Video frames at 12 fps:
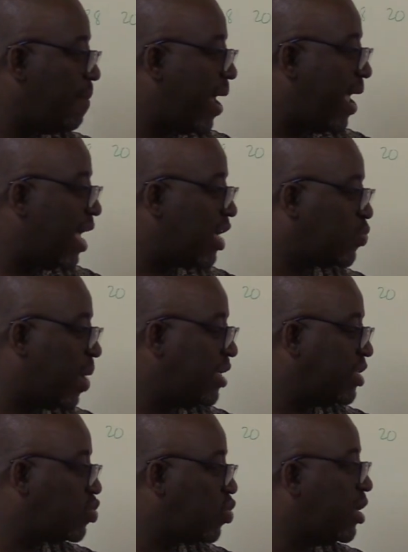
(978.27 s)
My x
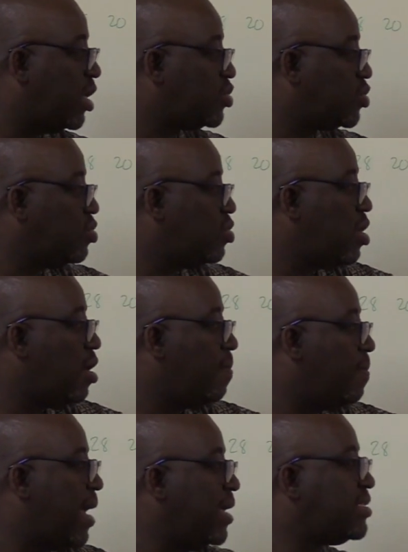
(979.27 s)
bar is twenty-two,
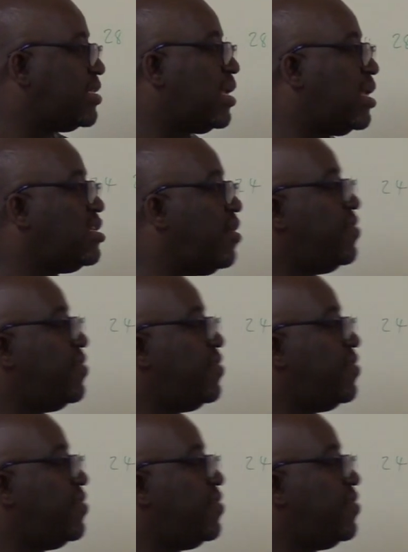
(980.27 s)
my standard